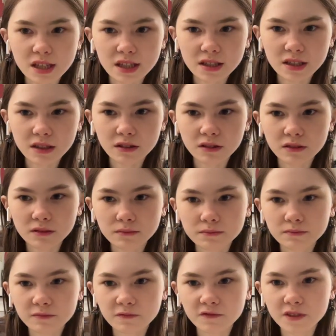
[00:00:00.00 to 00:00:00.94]
has little
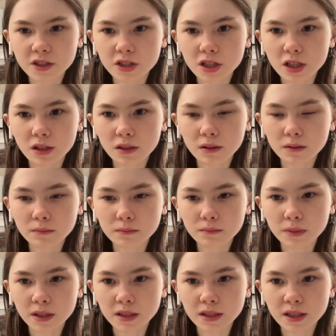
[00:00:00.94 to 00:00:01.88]
fishtail
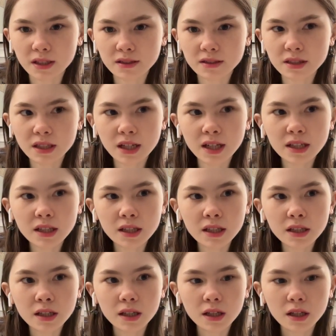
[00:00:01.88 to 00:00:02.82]
pigtails that I
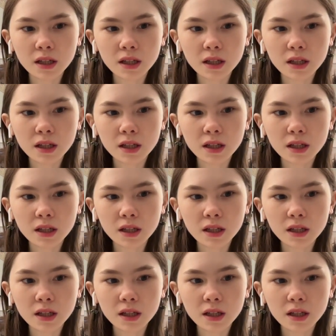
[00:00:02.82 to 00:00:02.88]
did,